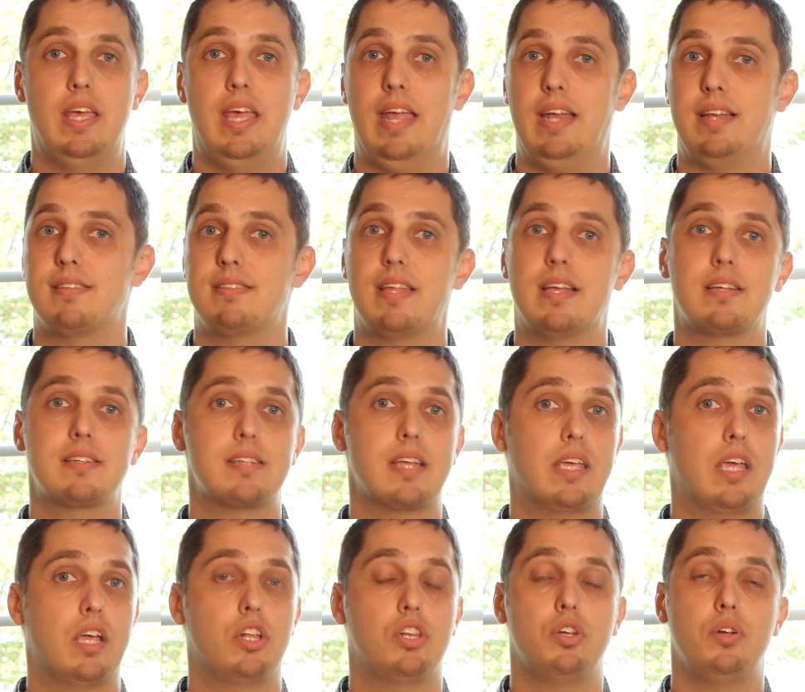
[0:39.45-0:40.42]
It's things
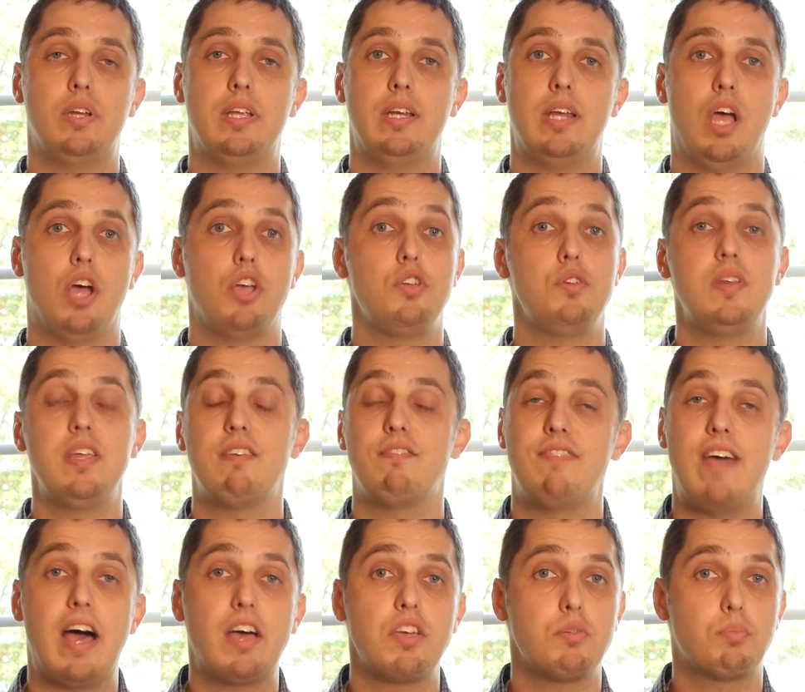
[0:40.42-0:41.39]
like including a unique
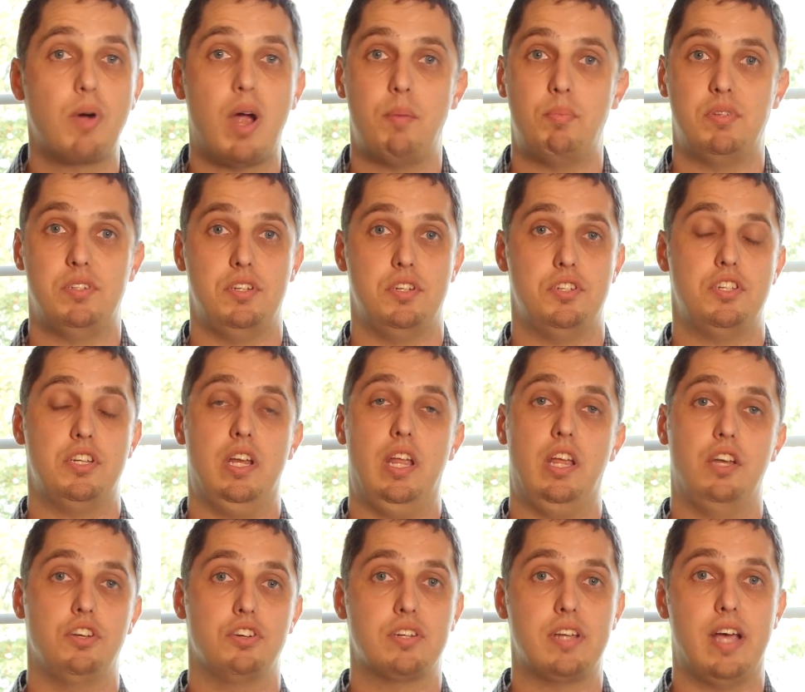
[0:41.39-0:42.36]
value proposition
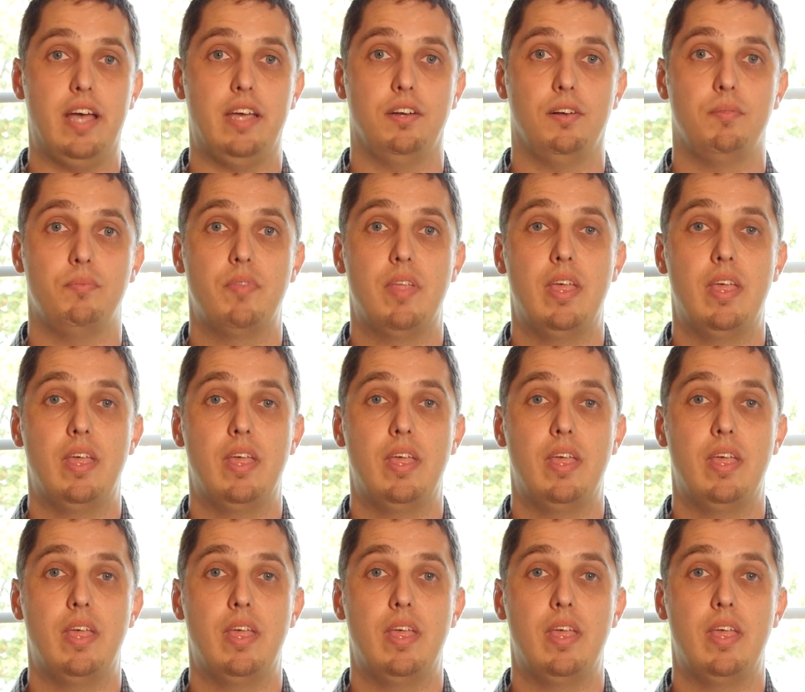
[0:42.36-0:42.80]
in your title.